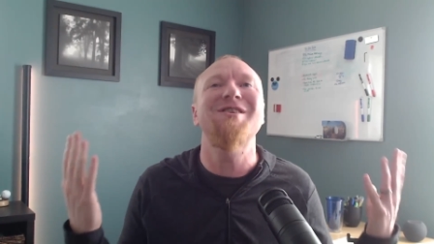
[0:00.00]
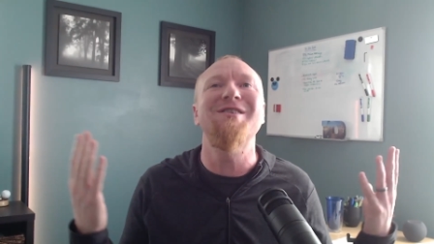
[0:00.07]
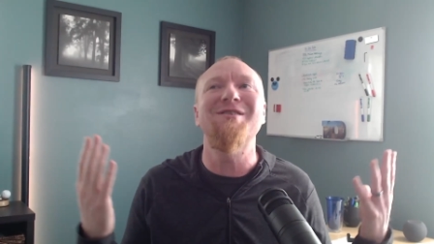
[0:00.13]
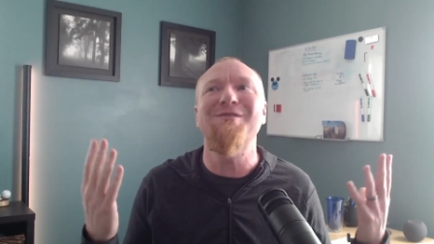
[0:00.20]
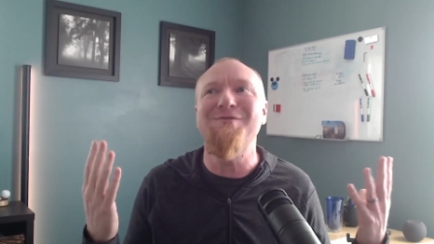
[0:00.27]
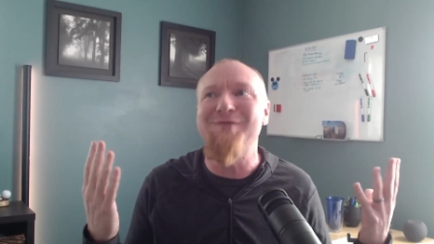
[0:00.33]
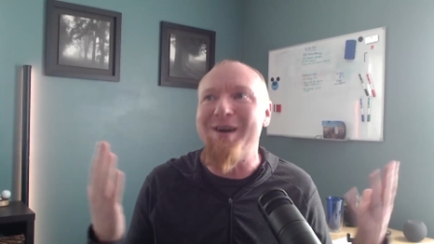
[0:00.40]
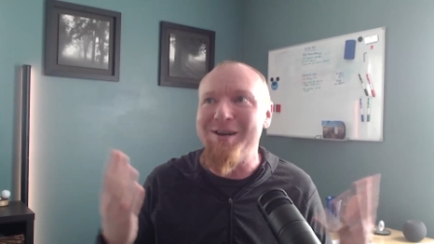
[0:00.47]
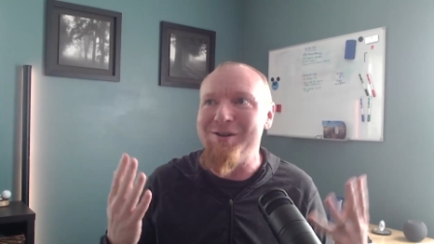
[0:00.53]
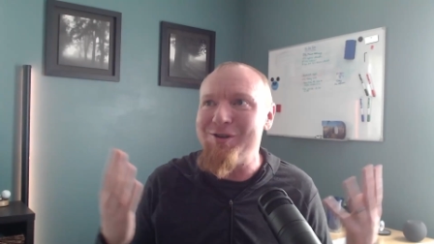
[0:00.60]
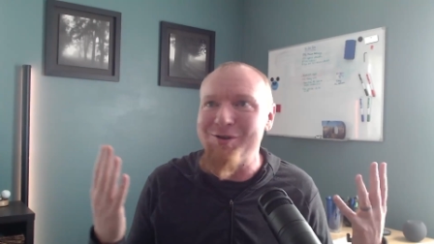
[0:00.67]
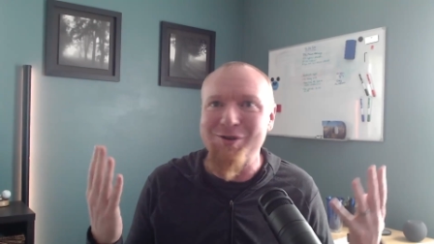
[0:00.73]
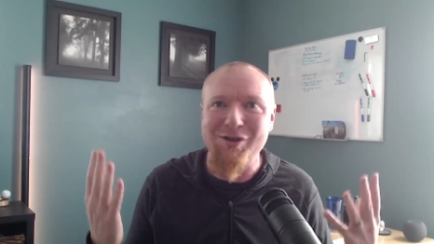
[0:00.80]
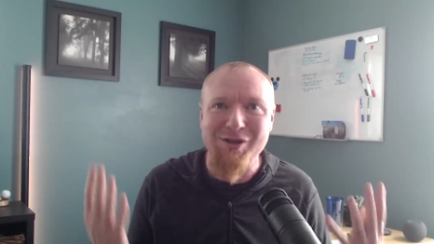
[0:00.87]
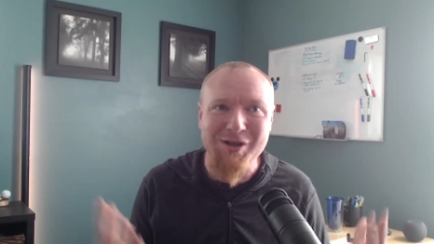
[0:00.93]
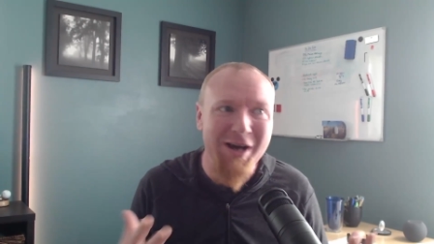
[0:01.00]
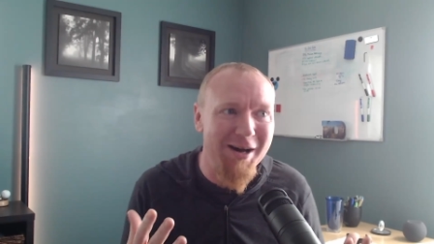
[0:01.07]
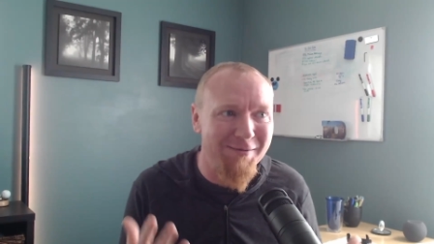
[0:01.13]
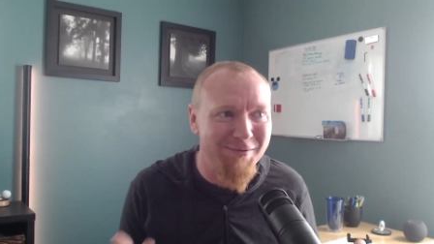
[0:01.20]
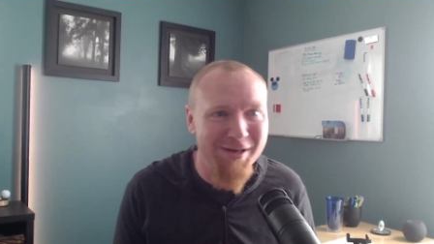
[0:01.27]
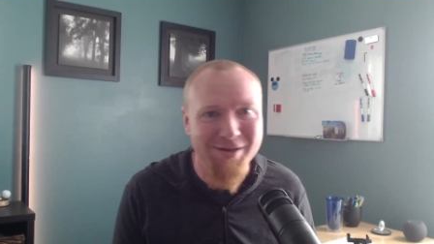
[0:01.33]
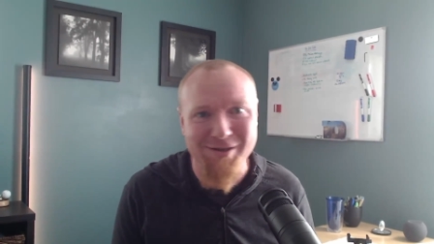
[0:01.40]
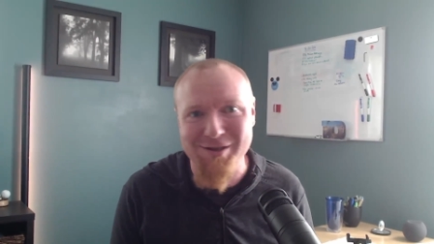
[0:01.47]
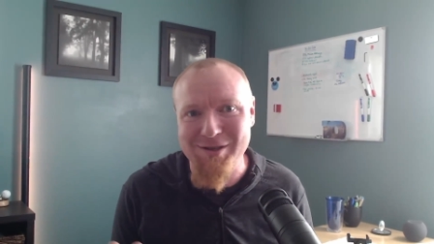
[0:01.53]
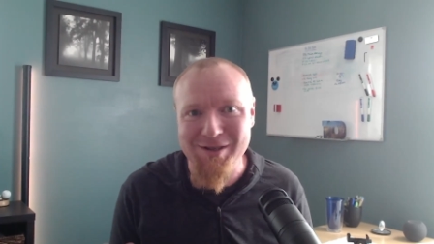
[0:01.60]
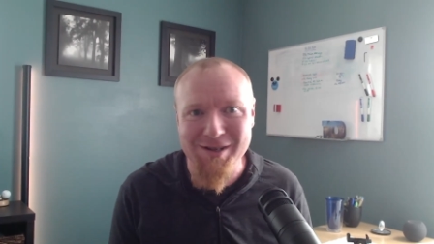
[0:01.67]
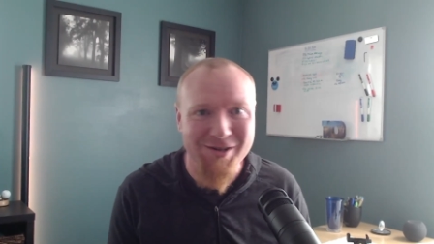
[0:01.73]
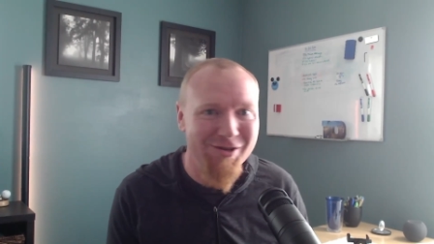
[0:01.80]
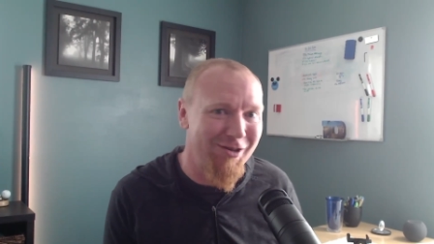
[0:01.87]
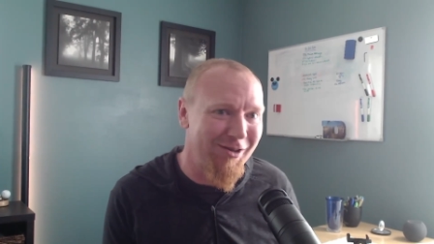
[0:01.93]
going to find your stuff. It's
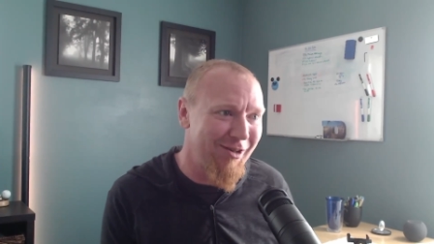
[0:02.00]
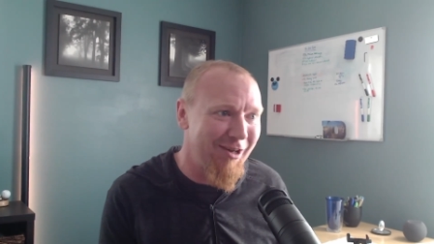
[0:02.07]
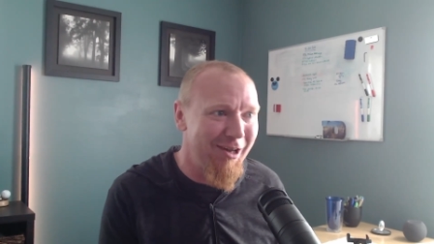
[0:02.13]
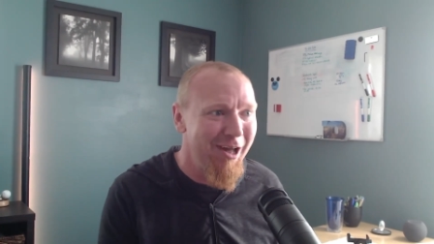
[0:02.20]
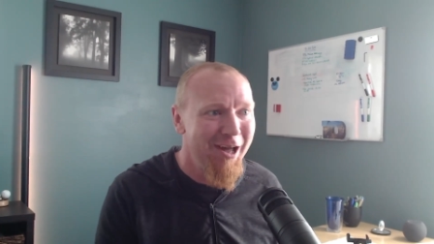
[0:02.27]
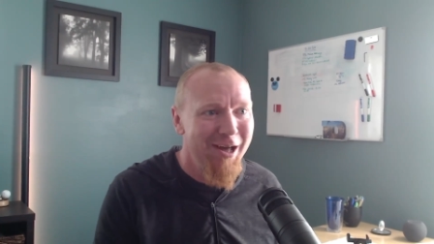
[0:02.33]
essentially